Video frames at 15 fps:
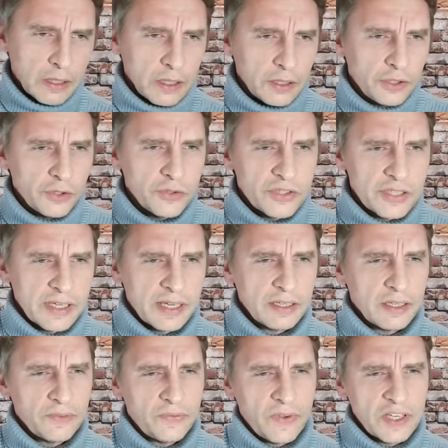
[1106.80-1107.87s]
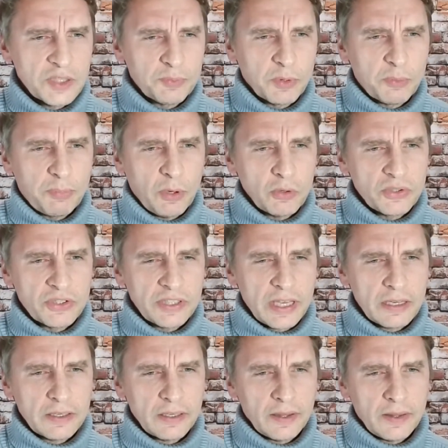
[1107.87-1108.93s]
Yoon said in a Facebook post
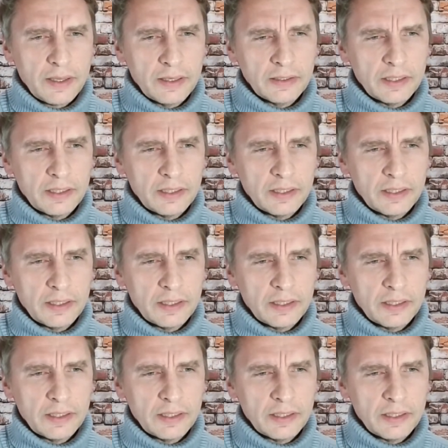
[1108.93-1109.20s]
Saturday that